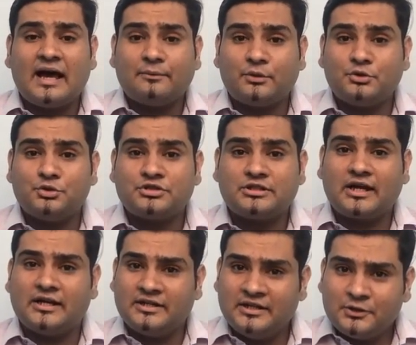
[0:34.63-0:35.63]
I want to
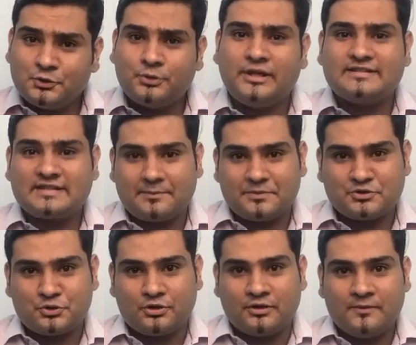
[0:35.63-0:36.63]
start today's
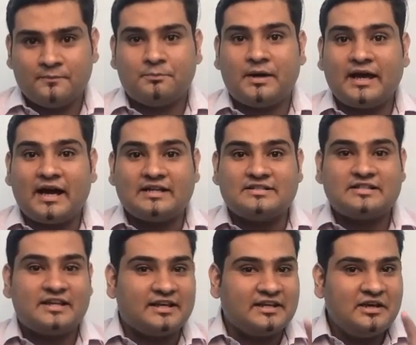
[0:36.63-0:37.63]
episode by
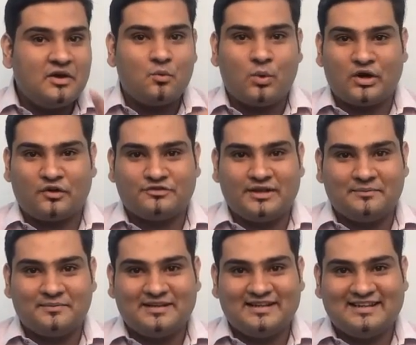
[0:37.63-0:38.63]
answering one of them.
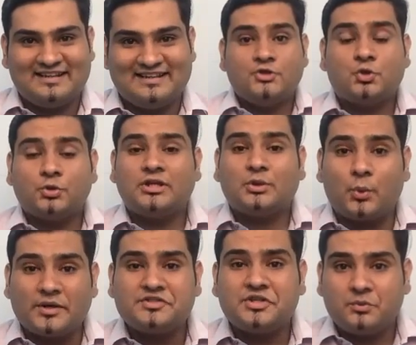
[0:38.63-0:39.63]
So the
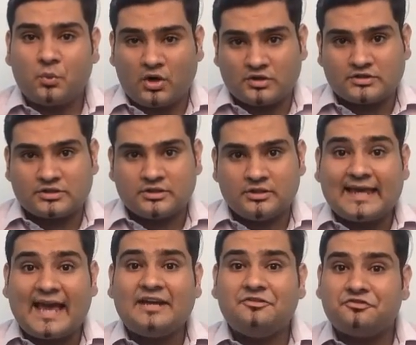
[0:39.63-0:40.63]
question was,
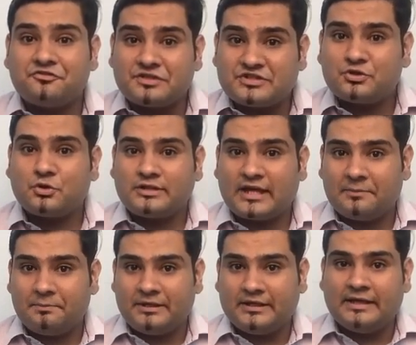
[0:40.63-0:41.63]
can
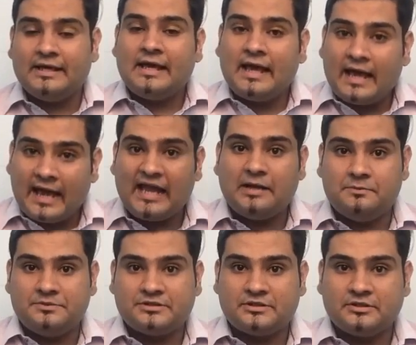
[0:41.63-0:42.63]
physiotherapy helps